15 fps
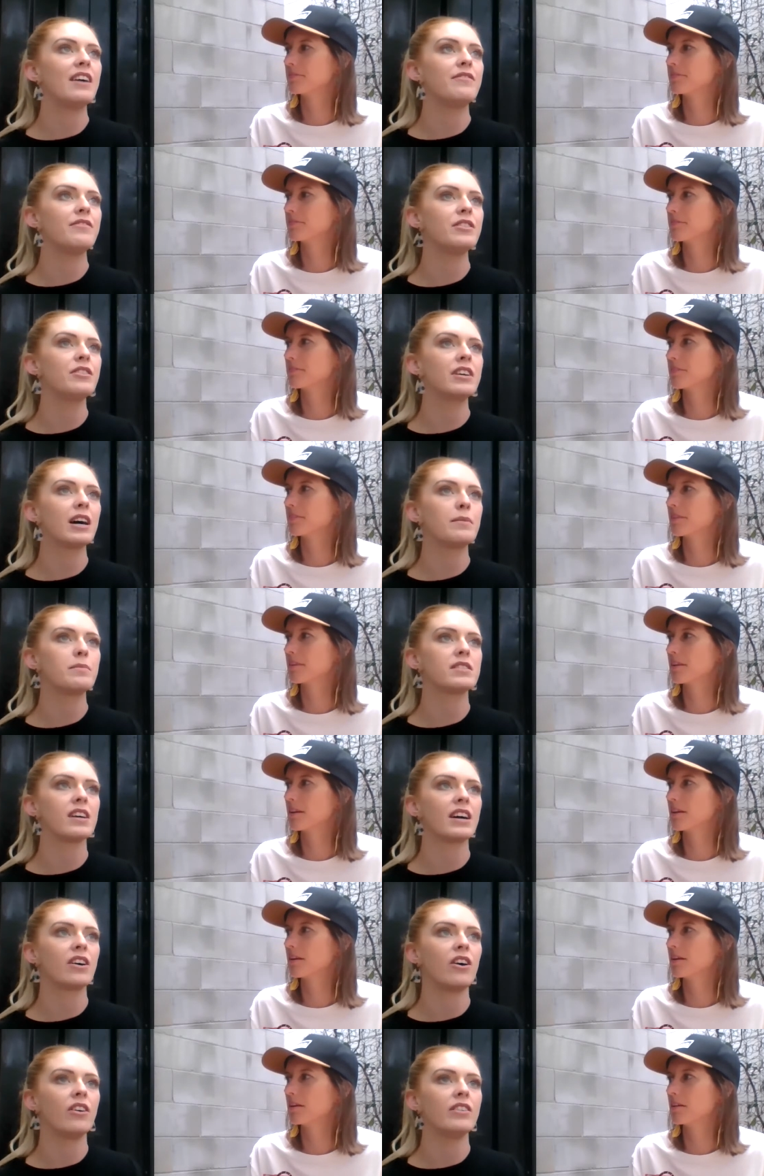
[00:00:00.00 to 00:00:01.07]
Speaker 1: if you look up
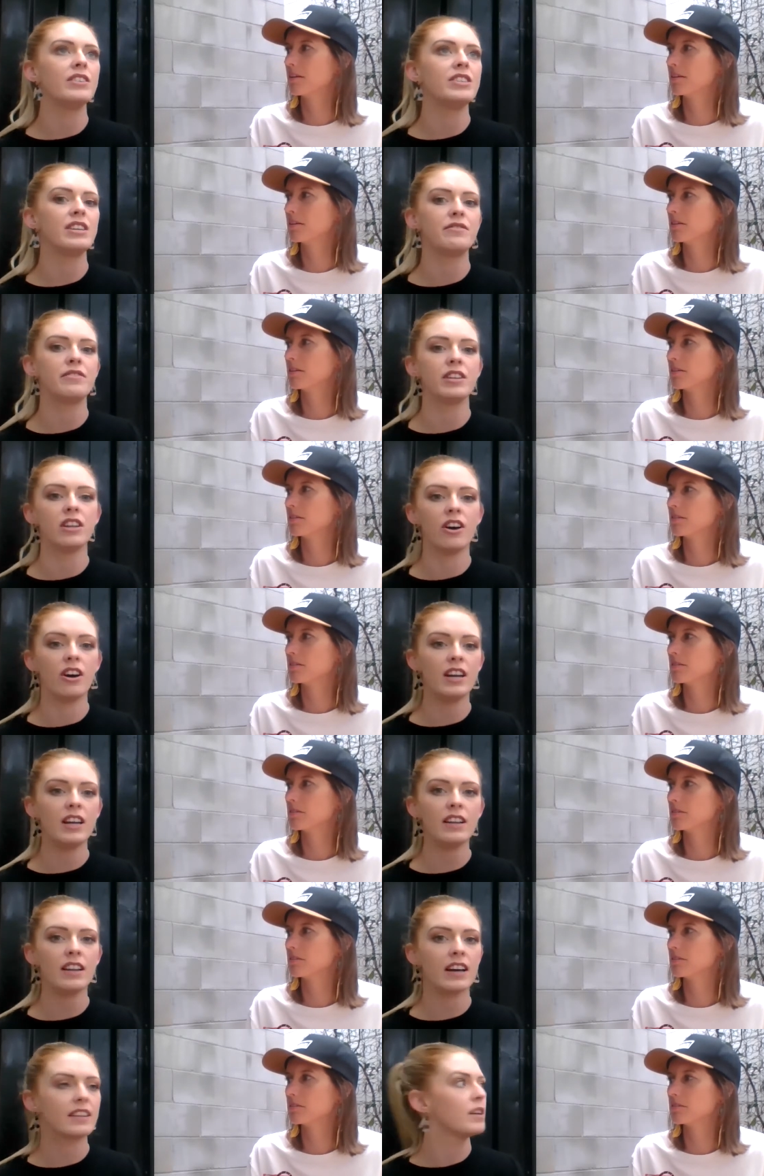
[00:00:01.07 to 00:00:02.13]
psychology for learning,
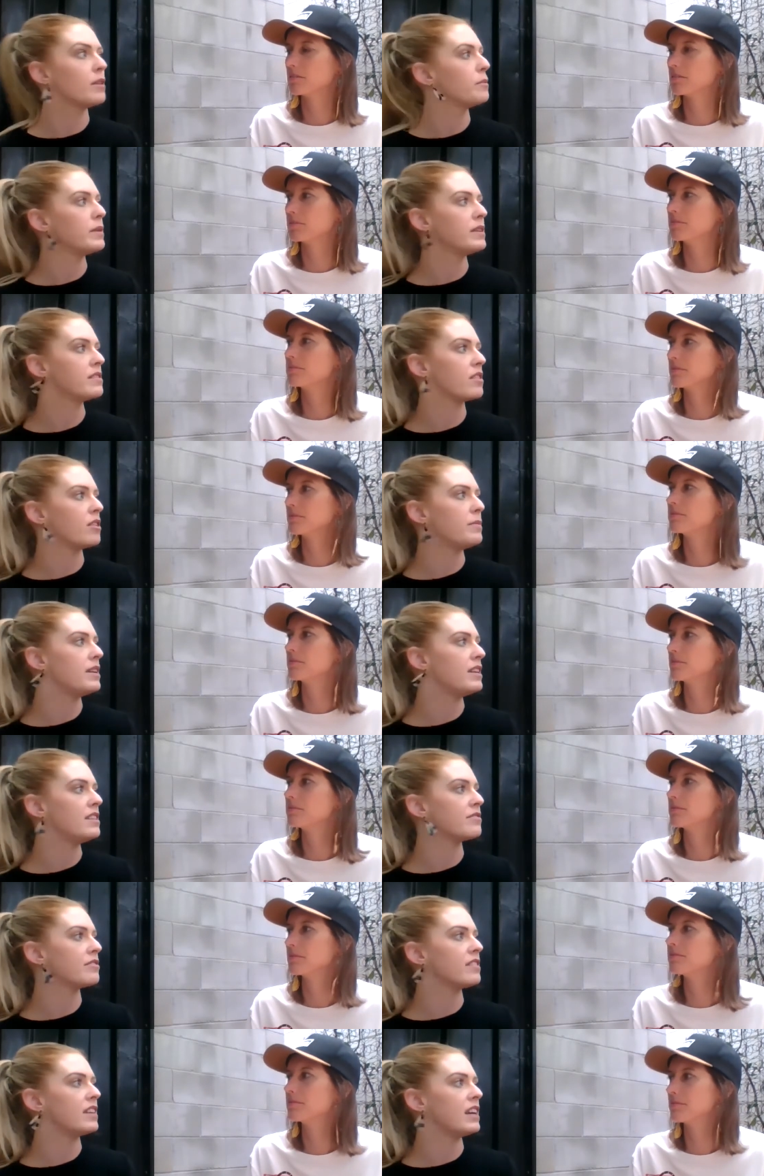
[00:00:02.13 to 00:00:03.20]
like there will be so many
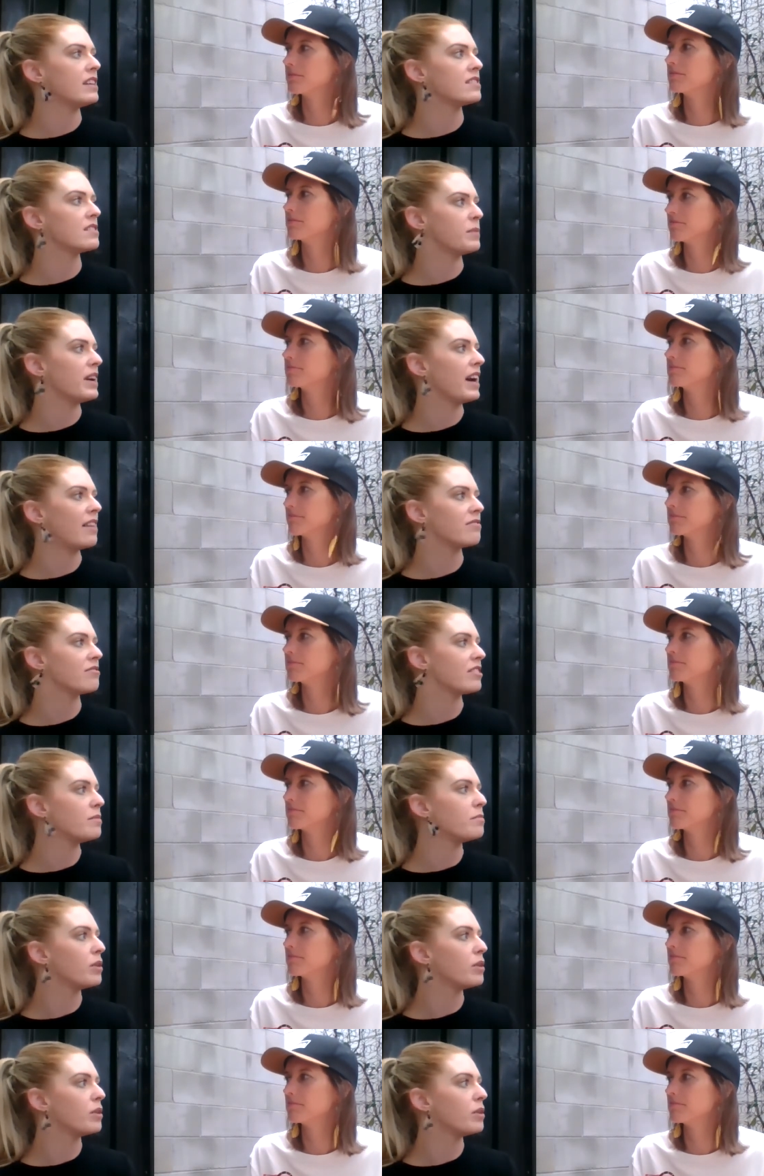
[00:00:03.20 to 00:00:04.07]
different things, and we have written